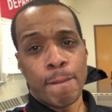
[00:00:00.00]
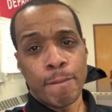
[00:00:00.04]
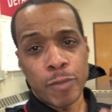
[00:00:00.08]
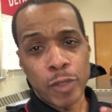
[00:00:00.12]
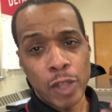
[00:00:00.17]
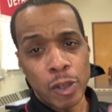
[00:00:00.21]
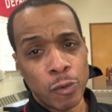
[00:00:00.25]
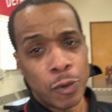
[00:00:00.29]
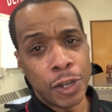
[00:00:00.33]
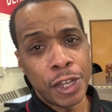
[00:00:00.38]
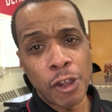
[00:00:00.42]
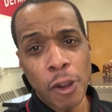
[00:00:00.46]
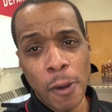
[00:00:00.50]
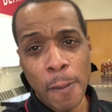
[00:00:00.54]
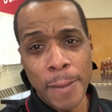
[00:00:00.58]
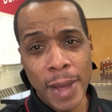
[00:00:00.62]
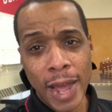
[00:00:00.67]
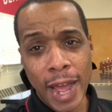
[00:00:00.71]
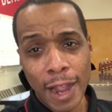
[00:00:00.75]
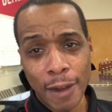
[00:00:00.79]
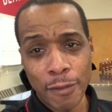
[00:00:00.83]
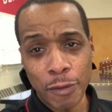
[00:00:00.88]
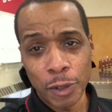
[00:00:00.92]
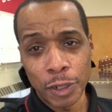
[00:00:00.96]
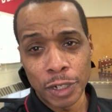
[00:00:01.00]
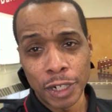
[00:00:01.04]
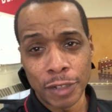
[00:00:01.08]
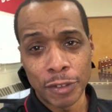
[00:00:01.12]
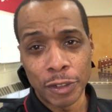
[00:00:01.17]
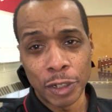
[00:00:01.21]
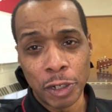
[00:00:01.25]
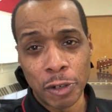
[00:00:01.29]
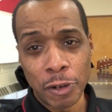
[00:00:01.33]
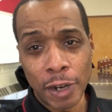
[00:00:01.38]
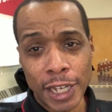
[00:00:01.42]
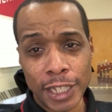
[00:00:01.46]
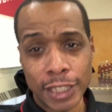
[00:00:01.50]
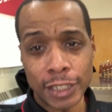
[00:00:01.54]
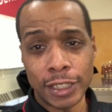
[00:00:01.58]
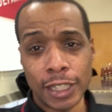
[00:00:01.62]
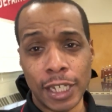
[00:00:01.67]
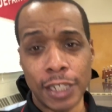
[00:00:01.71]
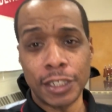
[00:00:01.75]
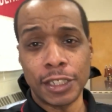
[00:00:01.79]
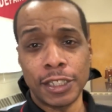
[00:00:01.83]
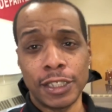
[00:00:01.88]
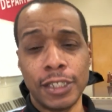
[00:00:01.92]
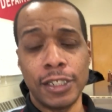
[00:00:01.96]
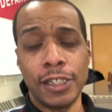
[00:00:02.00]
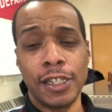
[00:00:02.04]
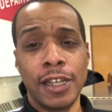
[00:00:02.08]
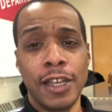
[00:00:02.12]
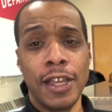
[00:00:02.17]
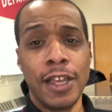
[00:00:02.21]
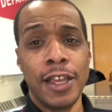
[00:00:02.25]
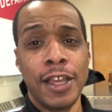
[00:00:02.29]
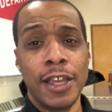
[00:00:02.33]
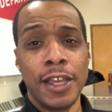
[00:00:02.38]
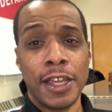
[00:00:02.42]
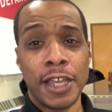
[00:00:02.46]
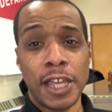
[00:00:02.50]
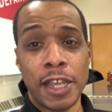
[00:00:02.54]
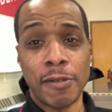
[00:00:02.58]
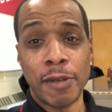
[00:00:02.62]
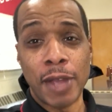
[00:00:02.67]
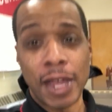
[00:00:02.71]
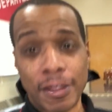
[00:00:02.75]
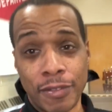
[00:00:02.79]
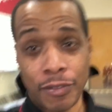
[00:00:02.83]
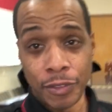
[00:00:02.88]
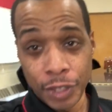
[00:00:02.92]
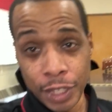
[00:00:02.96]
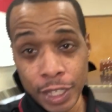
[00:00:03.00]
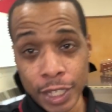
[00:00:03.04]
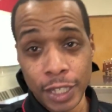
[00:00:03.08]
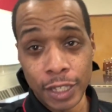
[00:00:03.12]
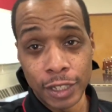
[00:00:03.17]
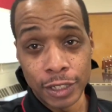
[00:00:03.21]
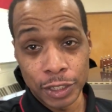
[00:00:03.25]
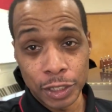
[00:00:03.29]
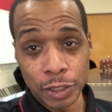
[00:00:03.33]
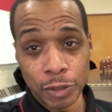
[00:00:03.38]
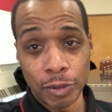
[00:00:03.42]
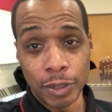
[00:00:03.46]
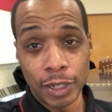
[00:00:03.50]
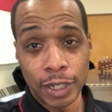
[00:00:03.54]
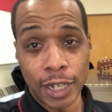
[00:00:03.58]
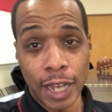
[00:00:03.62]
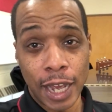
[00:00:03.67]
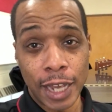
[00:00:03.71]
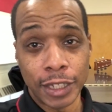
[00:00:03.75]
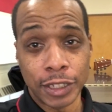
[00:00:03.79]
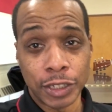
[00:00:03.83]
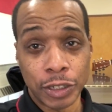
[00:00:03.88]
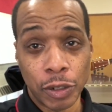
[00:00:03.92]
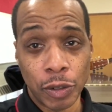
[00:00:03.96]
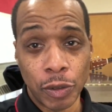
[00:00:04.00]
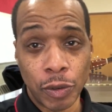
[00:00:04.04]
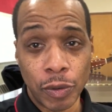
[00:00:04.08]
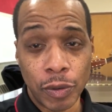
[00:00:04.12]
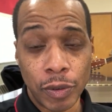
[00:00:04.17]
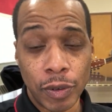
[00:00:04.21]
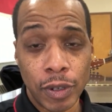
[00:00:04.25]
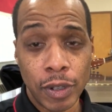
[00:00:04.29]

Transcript: and we are back for another great session here at the Suitland High School.